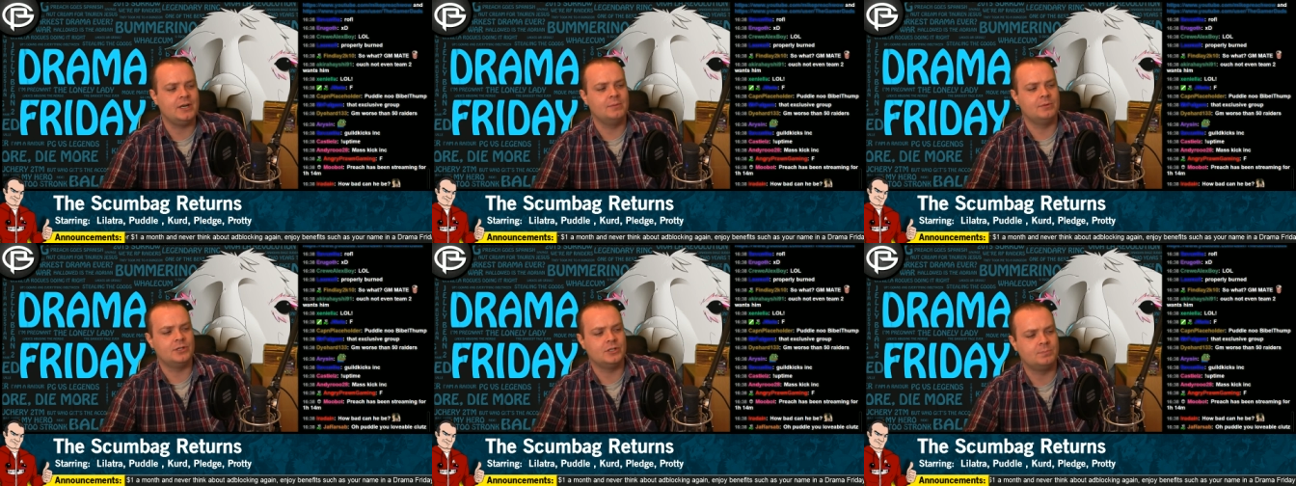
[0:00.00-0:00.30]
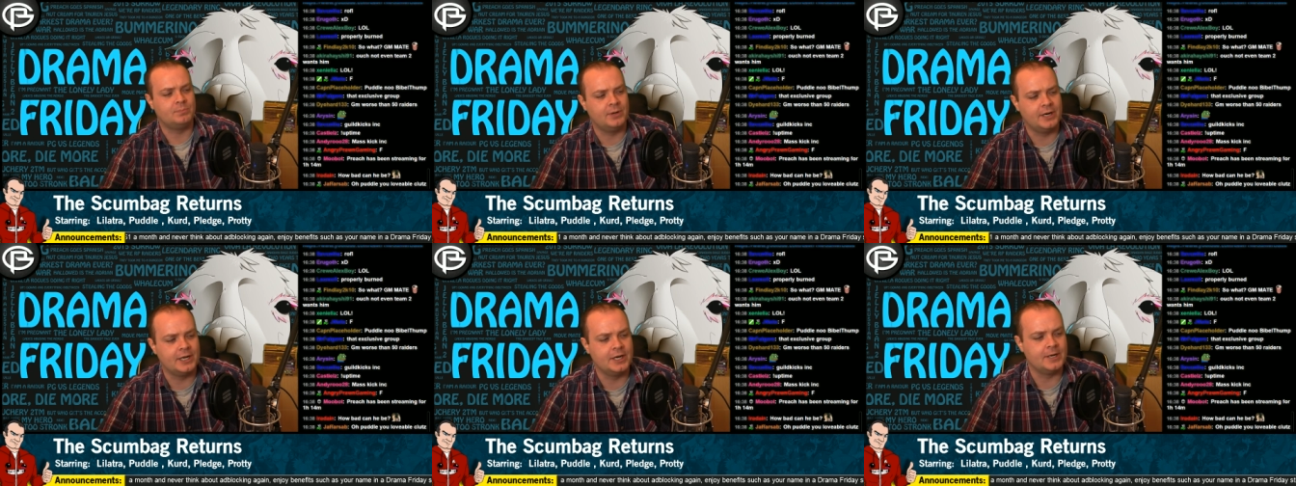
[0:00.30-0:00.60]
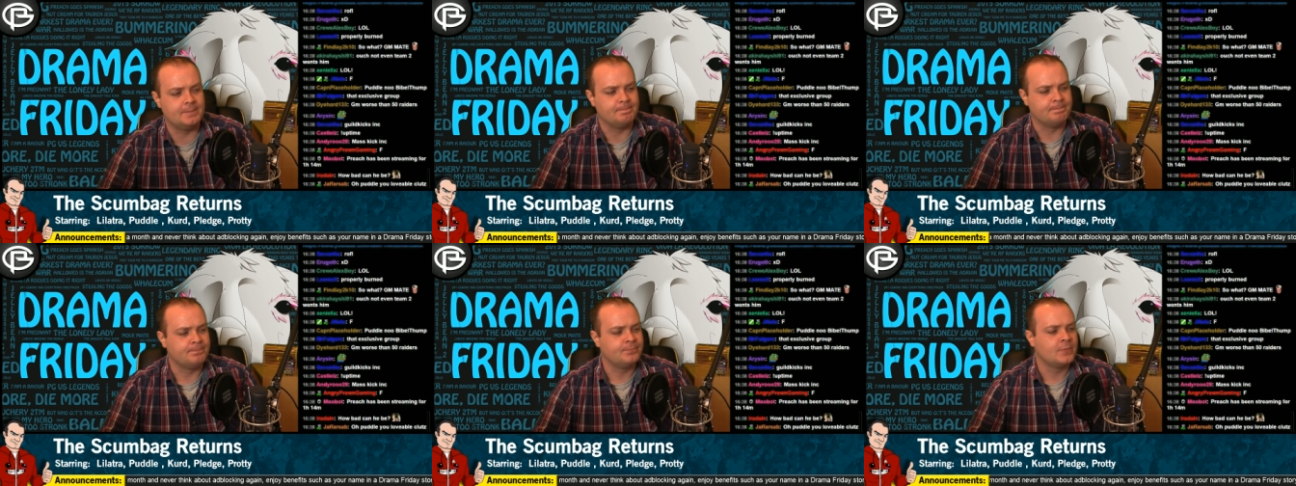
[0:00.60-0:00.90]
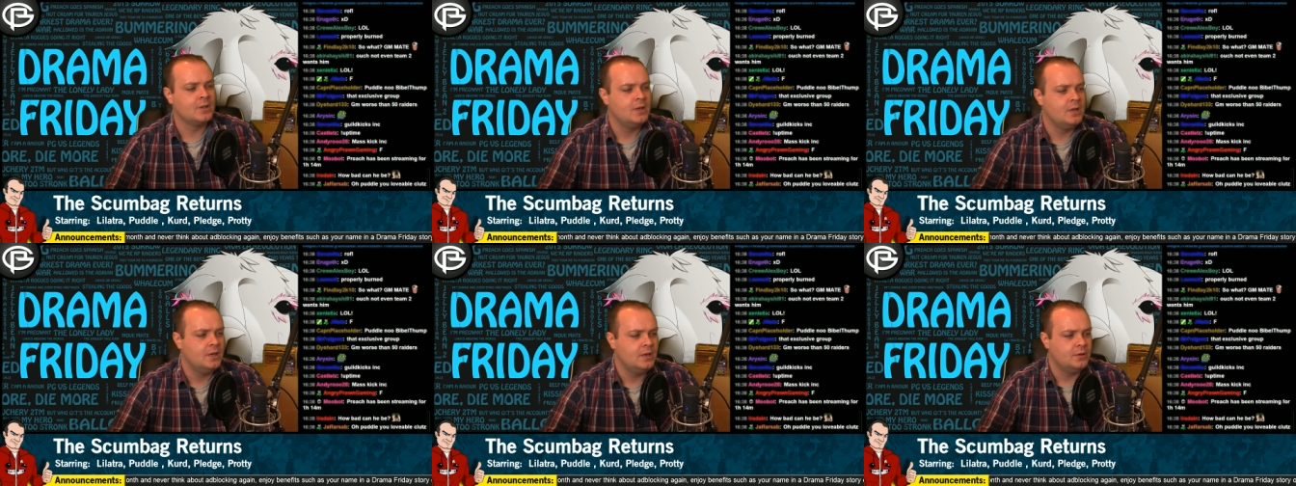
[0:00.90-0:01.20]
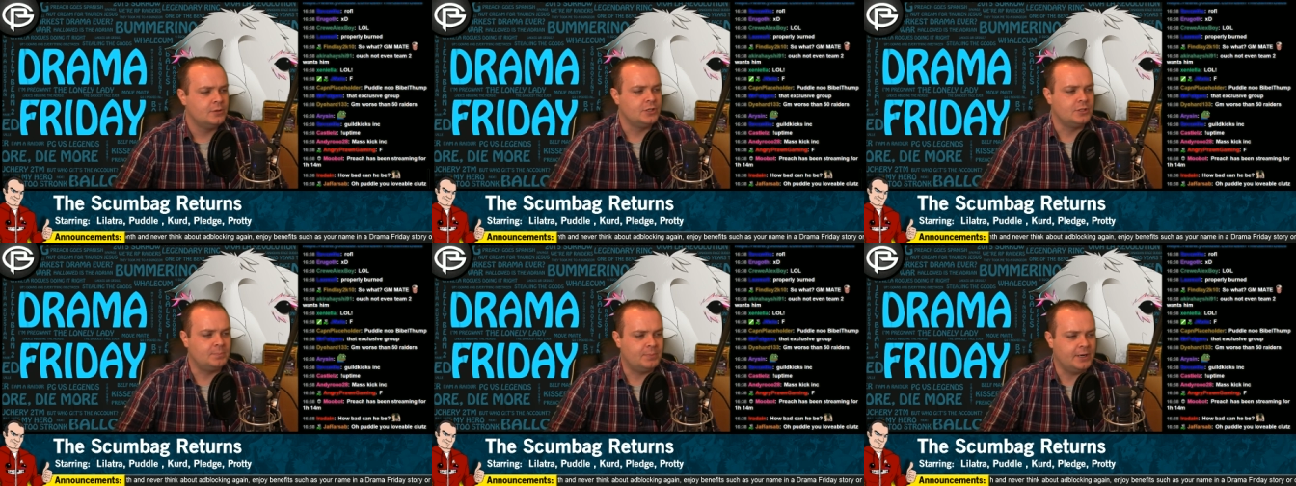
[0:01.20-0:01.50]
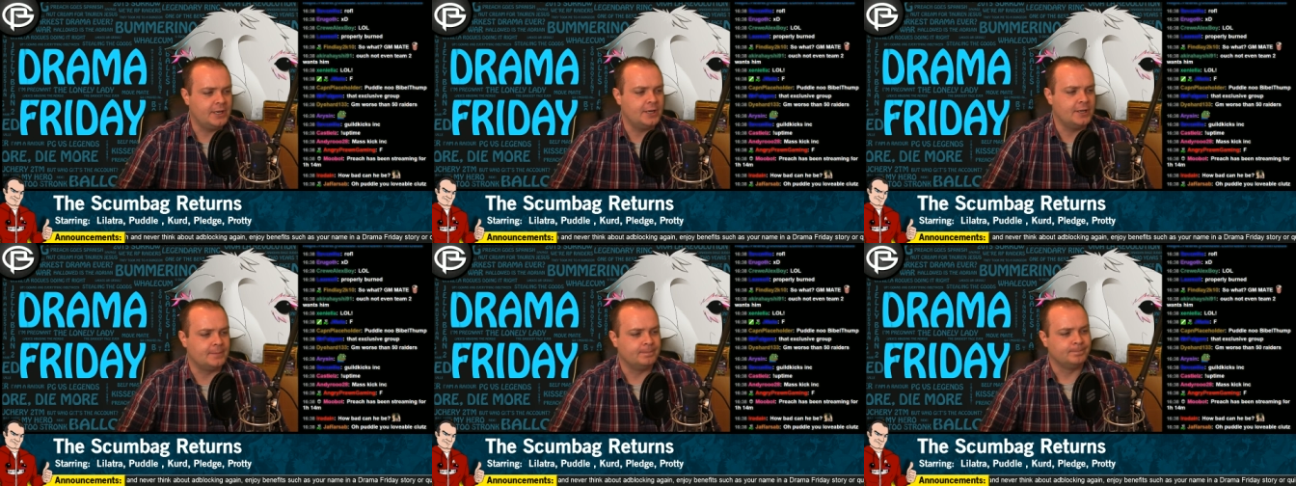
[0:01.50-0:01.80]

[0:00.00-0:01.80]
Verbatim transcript: which is pretty good. Which is pretty good.